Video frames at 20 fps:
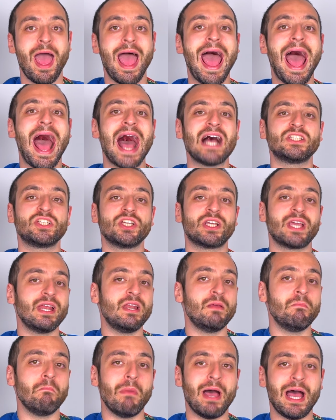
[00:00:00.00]
As you can
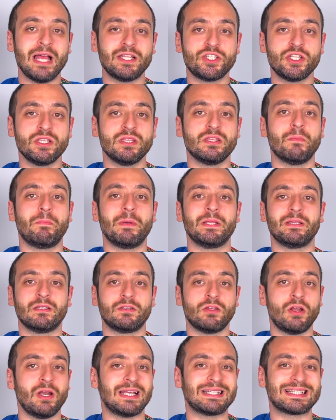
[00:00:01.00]
imagine, the
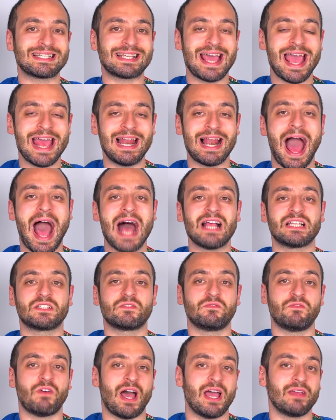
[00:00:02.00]
pentatonic scale has
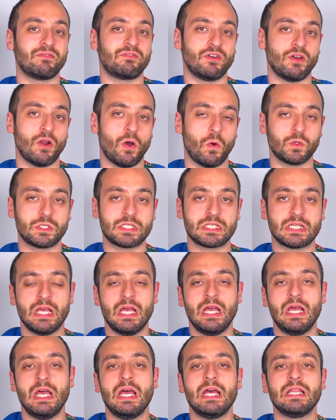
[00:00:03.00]
five notes.
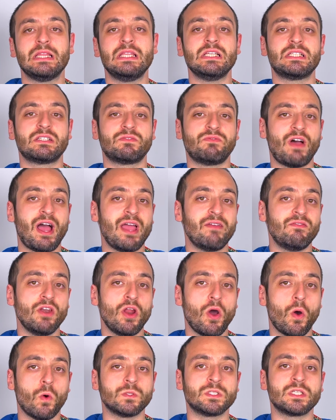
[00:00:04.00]
These five
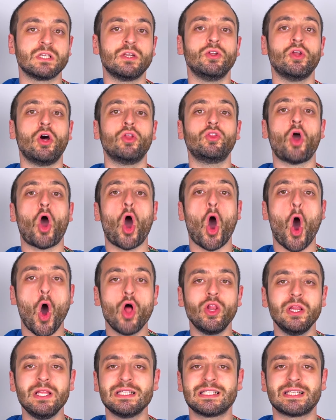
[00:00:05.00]
notes not
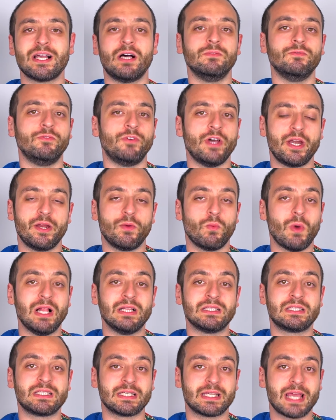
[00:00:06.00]
only sound very well
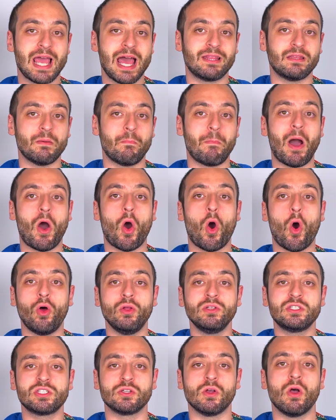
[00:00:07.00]
together, but
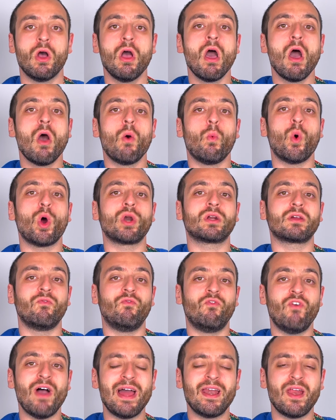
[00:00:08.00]
also work
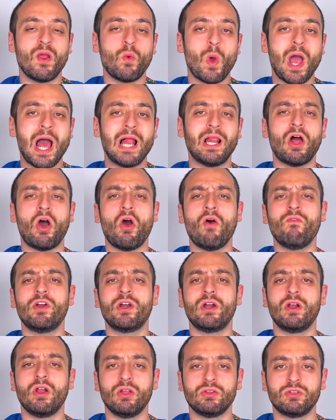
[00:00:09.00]
very well over
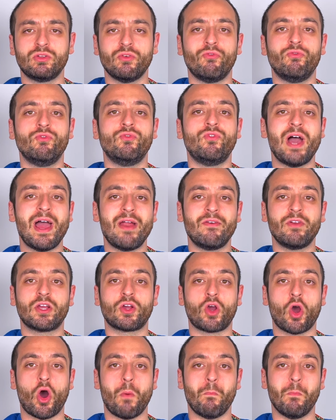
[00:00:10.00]
a lot of very
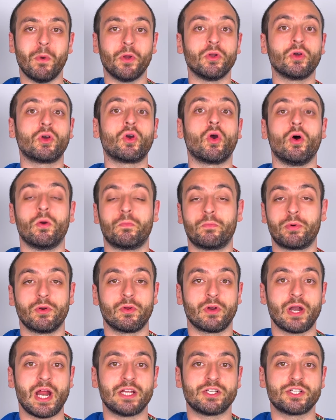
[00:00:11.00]
common chord
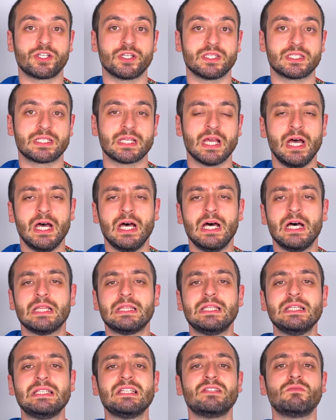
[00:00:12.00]
progressions.
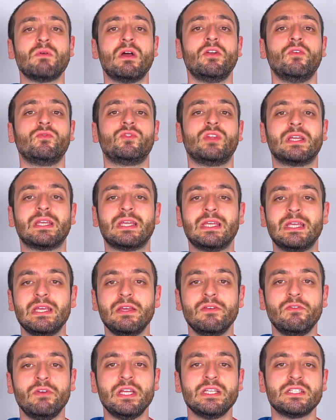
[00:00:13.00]
This is one of the key
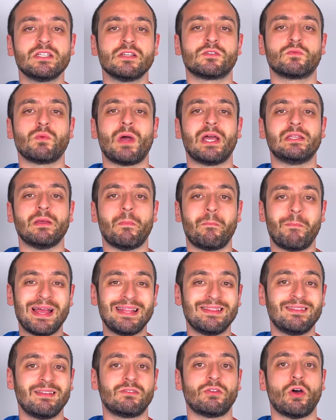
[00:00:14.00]
reasons why the
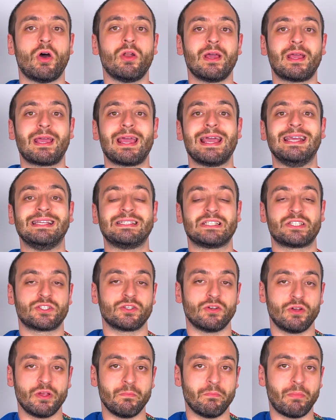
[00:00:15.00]
pentatonic is
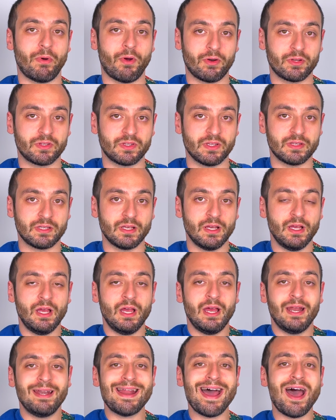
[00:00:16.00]
so important.
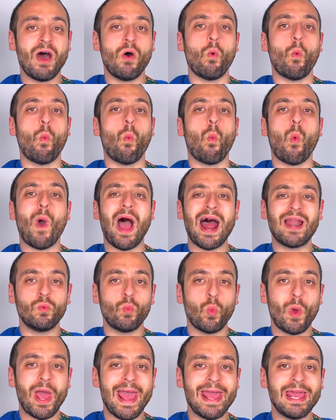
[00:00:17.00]
Now, one
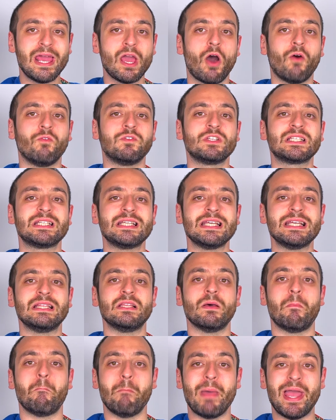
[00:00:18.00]
way of seeing
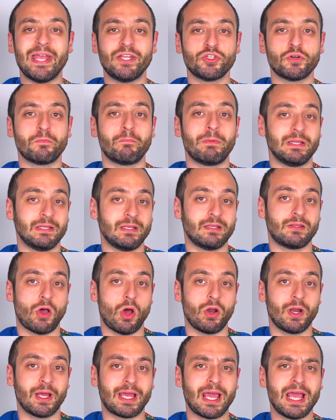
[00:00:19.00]
the major
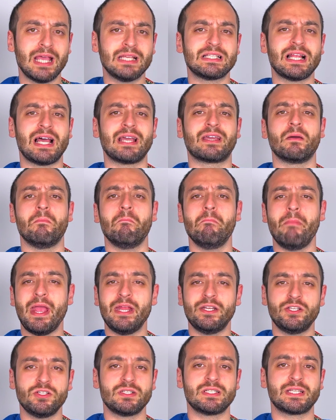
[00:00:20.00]
pentatonic is like a
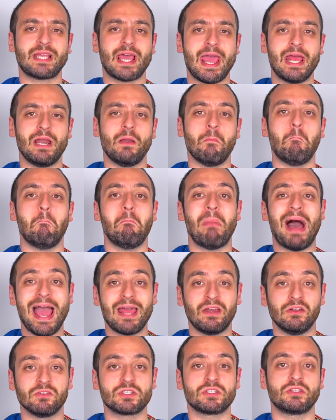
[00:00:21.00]
major scale
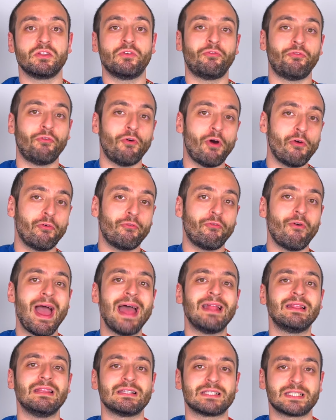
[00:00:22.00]
minus the fourth
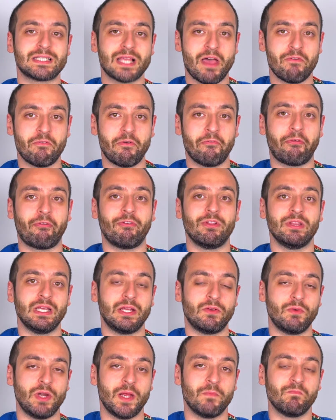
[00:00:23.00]
and the seventh
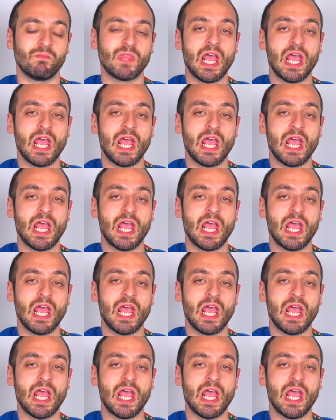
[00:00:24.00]
degree.